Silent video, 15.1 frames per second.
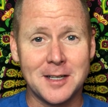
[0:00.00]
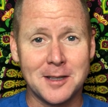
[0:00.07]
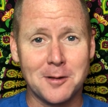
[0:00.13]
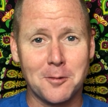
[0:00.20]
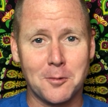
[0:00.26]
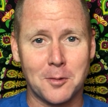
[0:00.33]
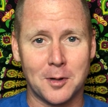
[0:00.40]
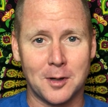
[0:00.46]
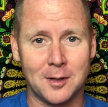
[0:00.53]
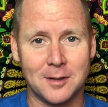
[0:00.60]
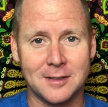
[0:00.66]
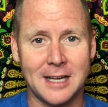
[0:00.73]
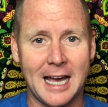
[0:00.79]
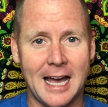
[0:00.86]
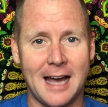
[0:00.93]
in the
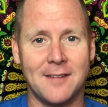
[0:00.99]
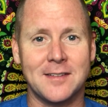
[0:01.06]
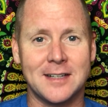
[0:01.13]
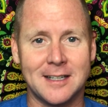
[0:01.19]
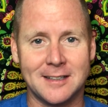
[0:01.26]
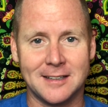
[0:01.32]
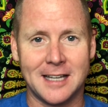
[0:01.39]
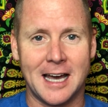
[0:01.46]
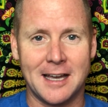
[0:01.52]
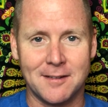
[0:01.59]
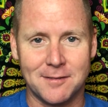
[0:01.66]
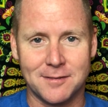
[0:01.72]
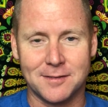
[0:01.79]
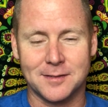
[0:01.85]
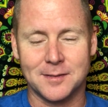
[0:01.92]
world, having a
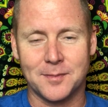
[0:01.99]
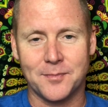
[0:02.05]
life,